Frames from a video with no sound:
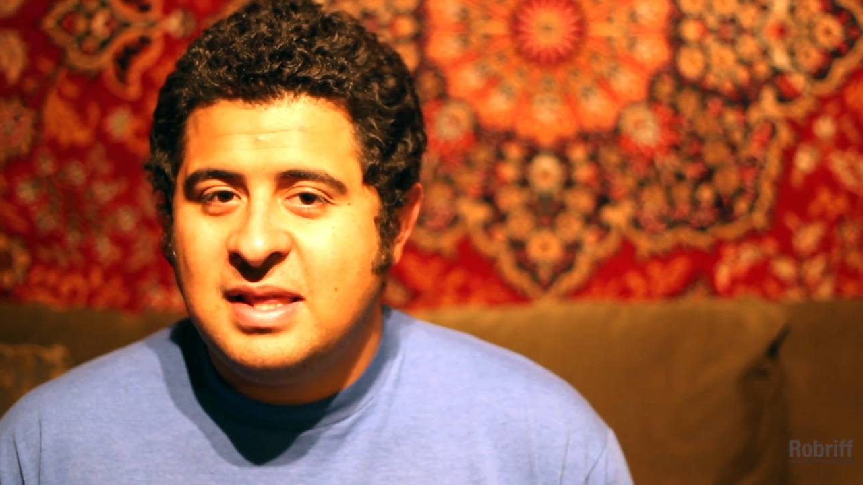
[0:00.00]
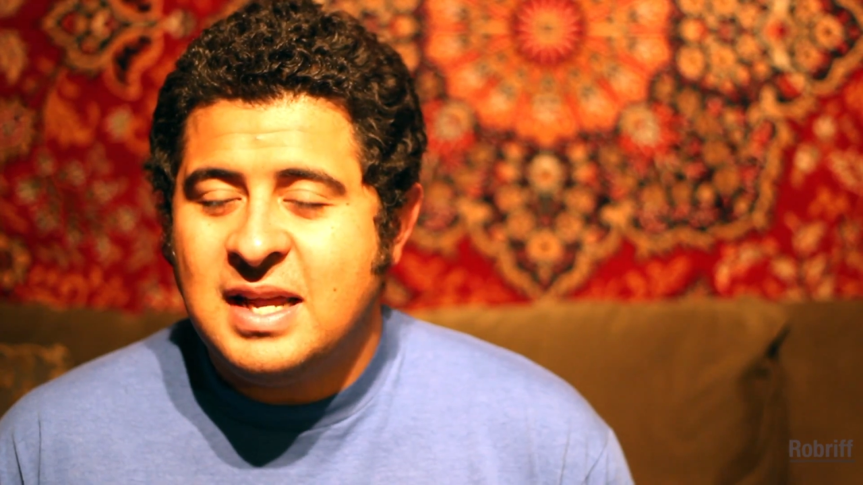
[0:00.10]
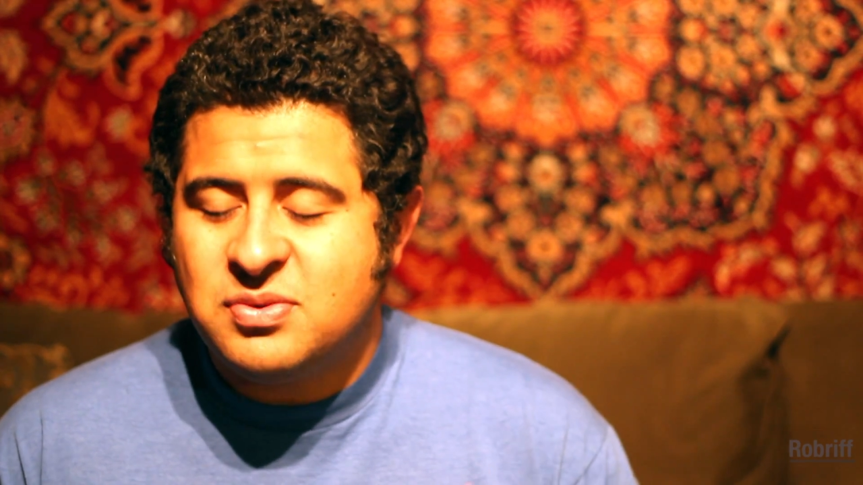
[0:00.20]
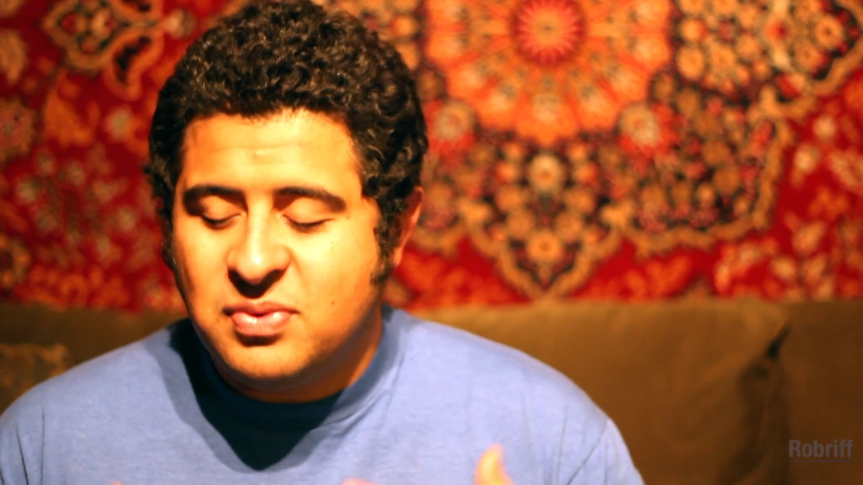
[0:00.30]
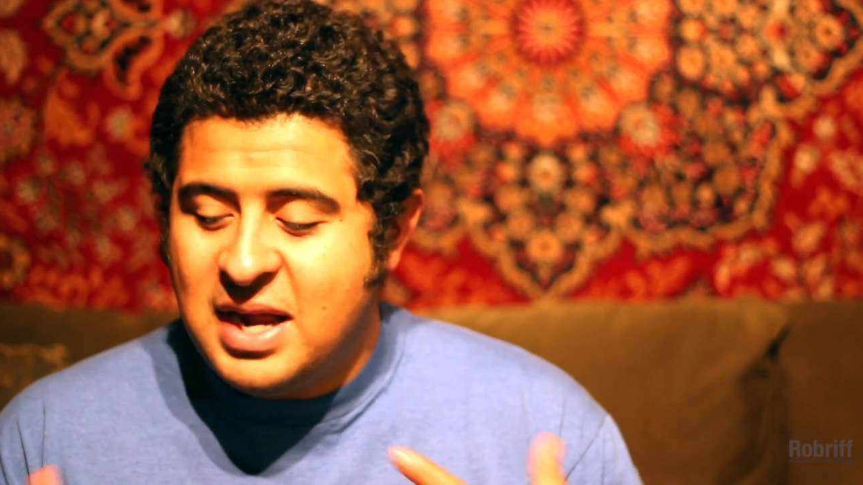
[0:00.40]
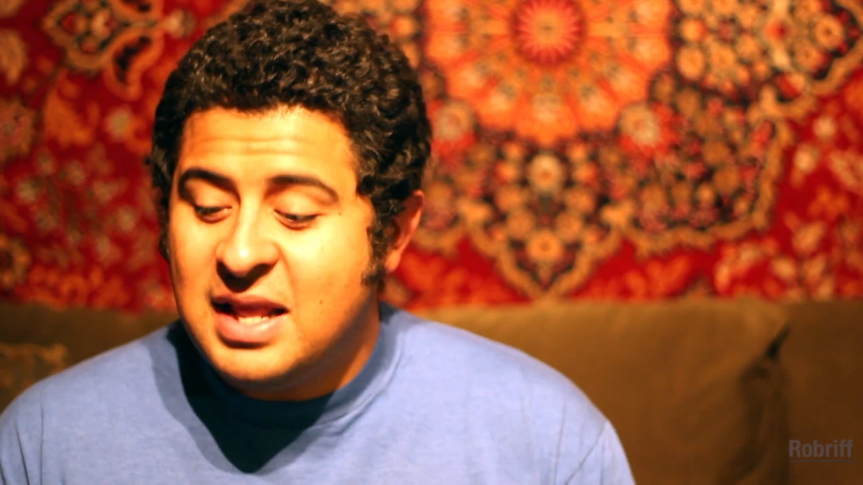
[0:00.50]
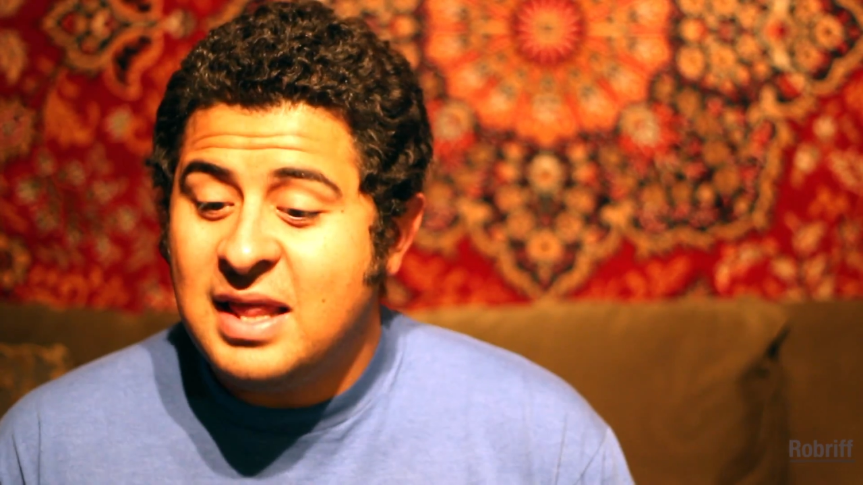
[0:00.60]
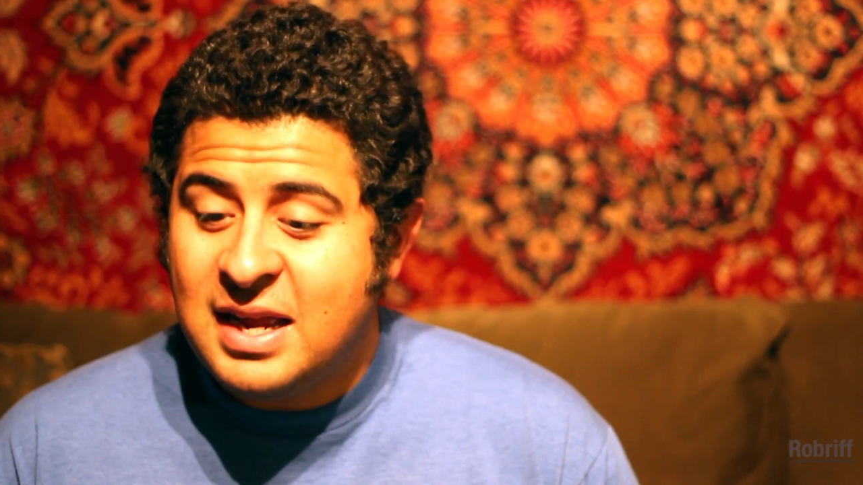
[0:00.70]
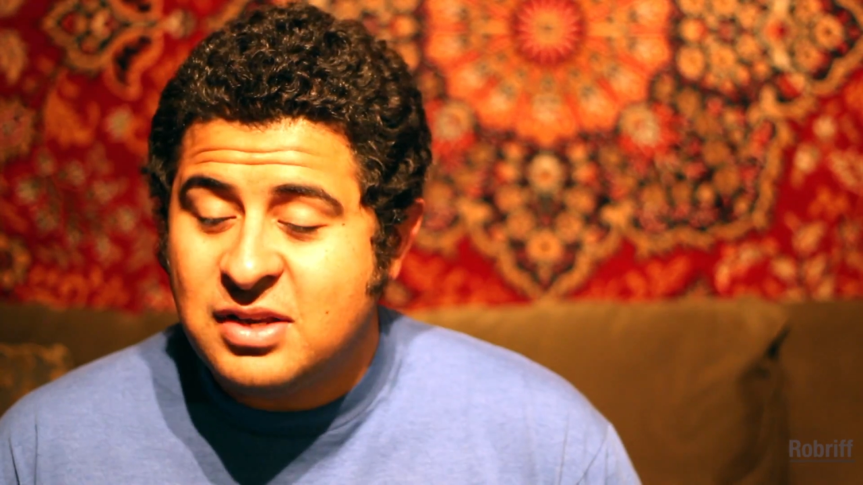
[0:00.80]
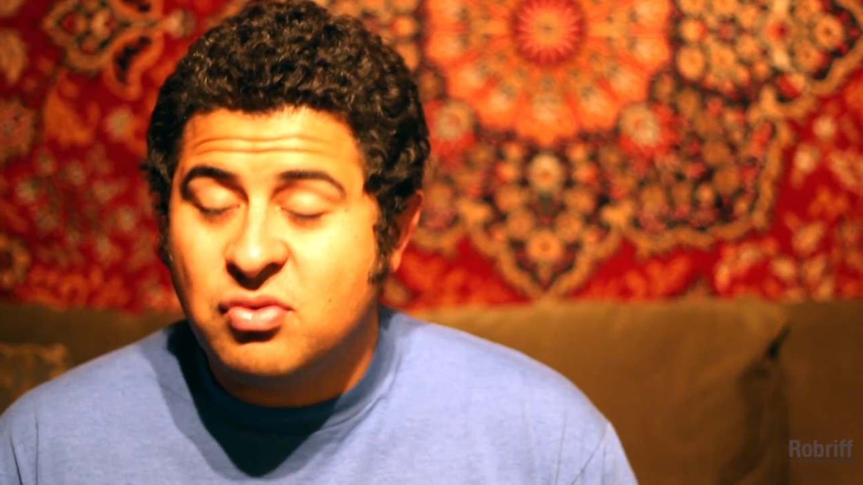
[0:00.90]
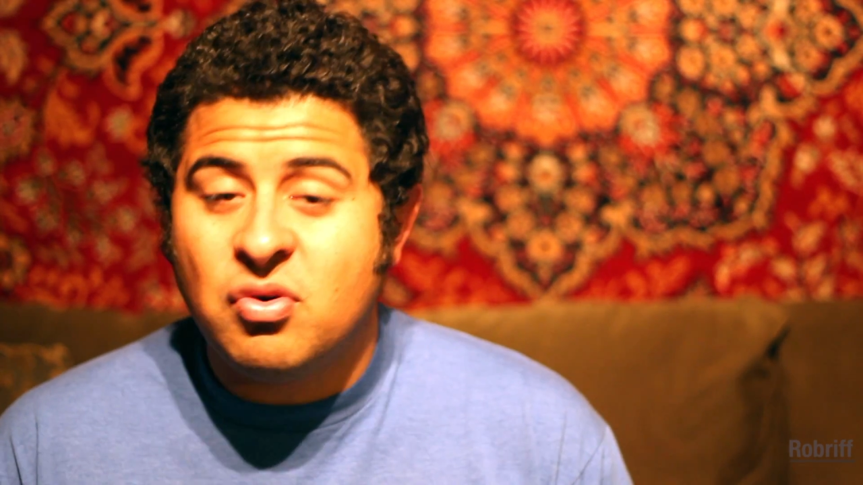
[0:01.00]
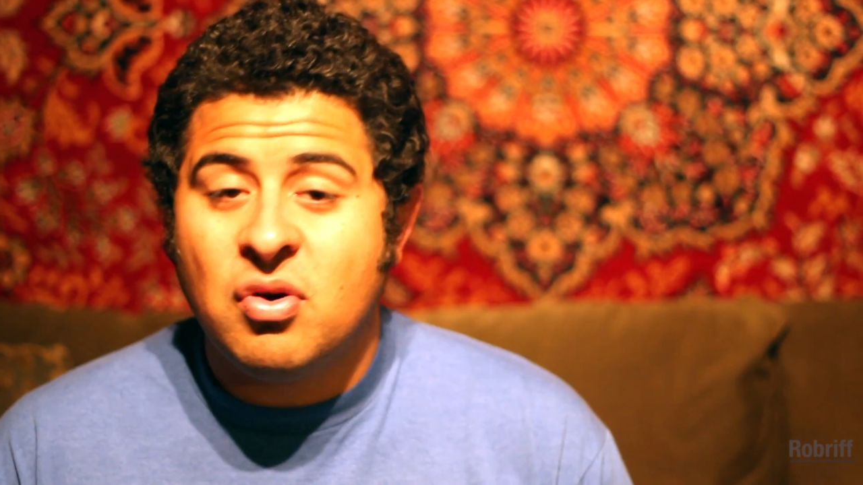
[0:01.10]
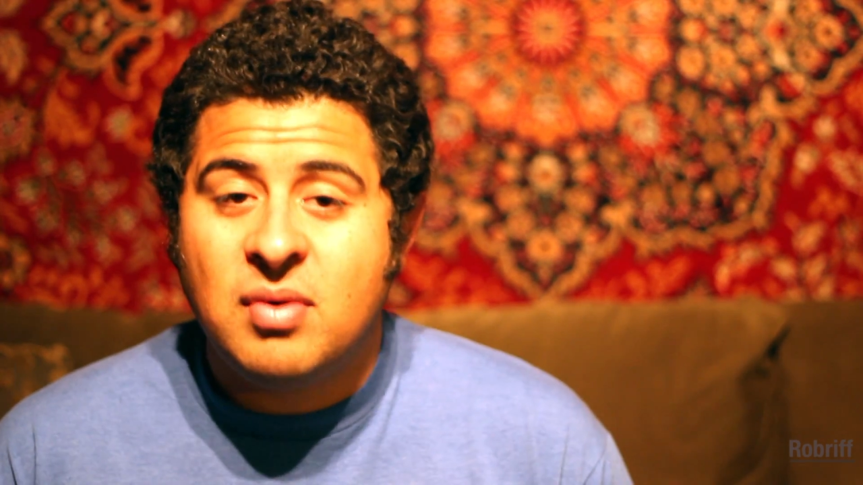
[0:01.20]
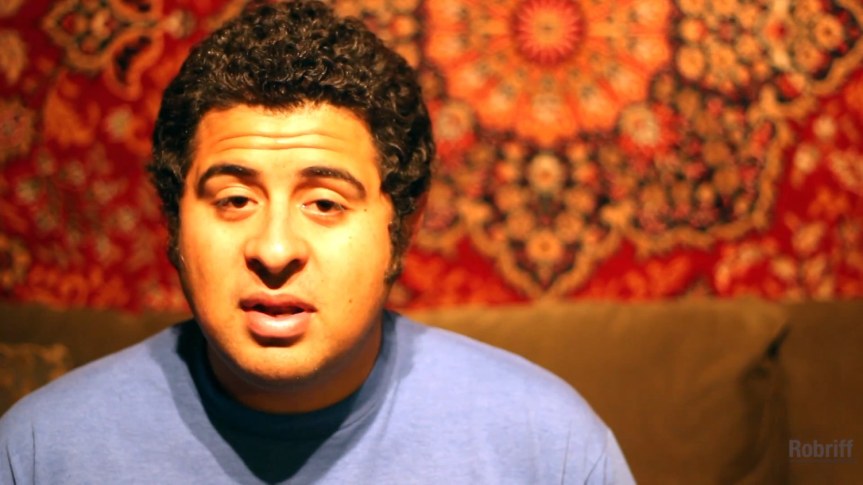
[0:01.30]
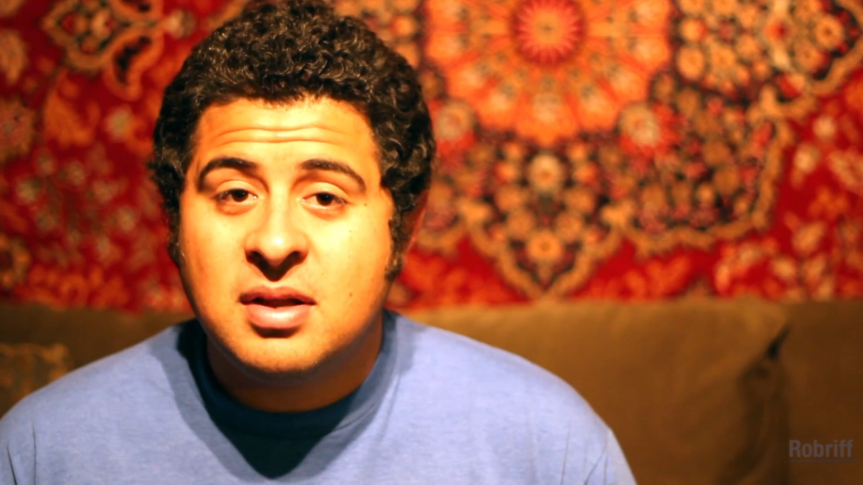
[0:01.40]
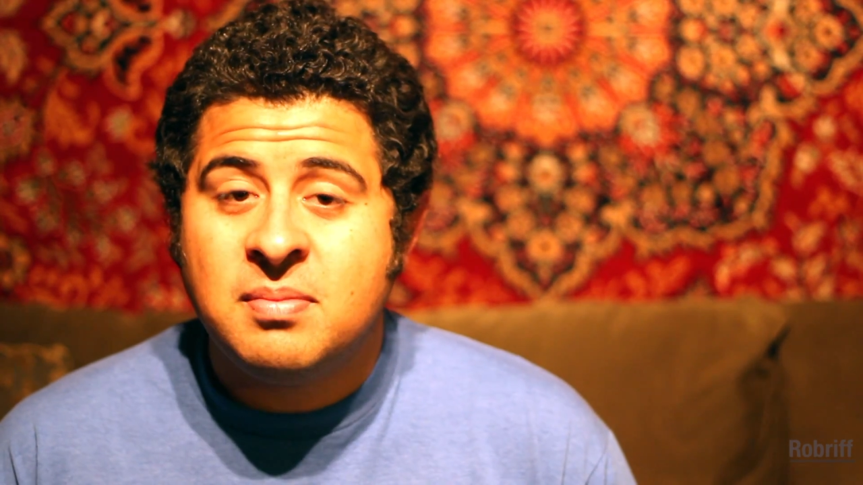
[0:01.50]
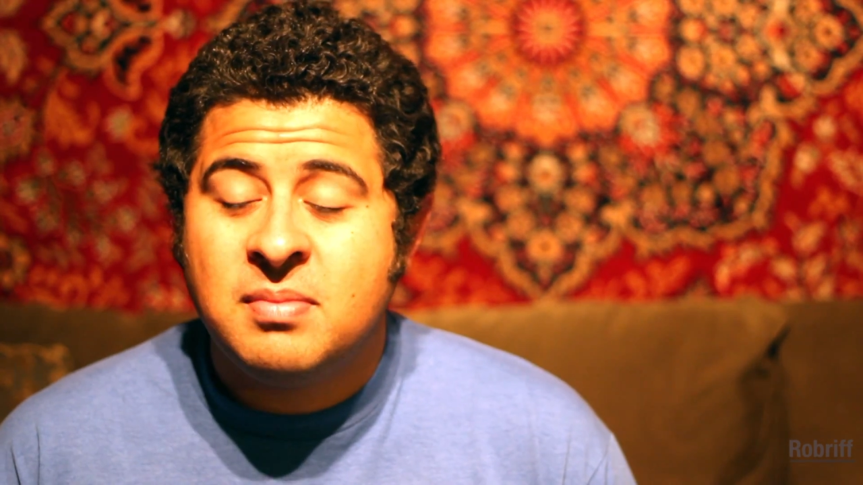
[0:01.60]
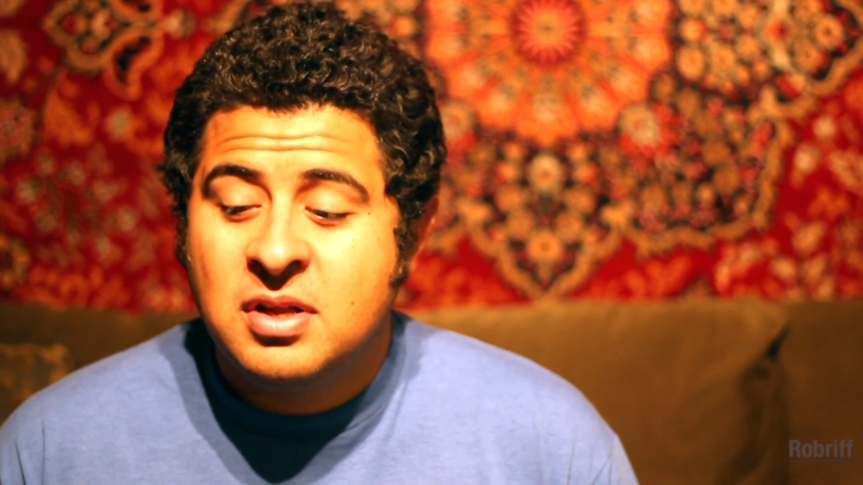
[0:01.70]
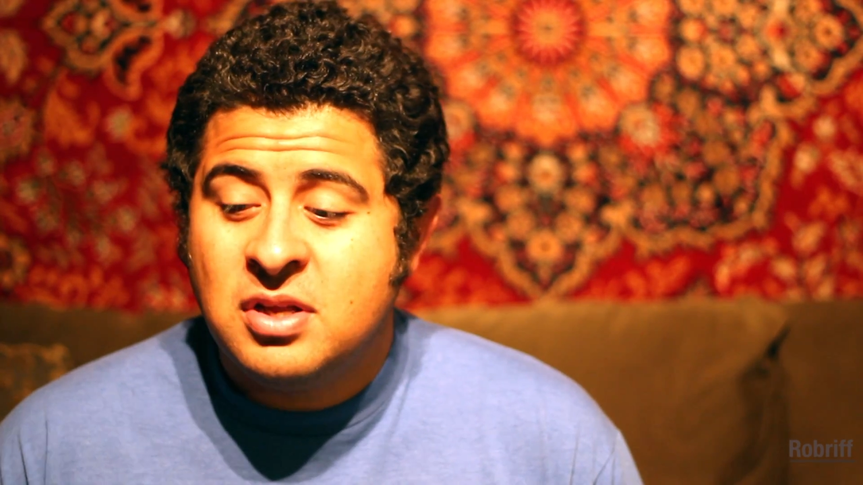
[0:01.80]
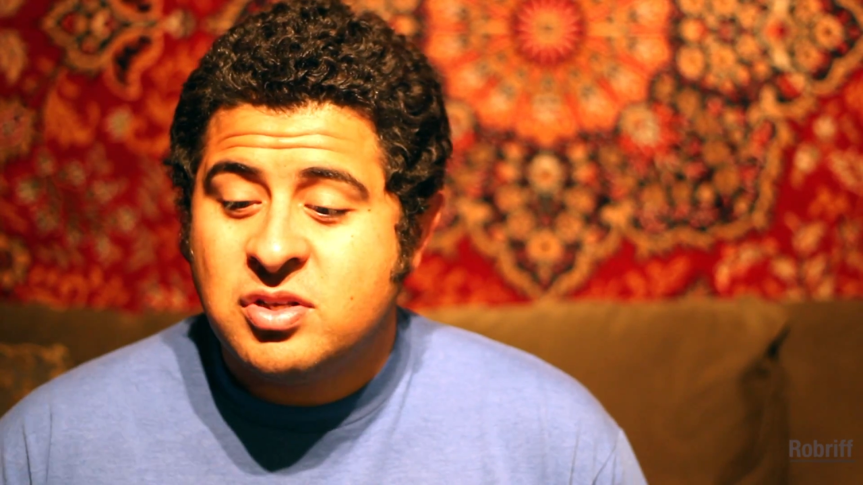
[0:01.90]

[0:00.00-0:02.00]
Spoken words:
That's what I liked growing up.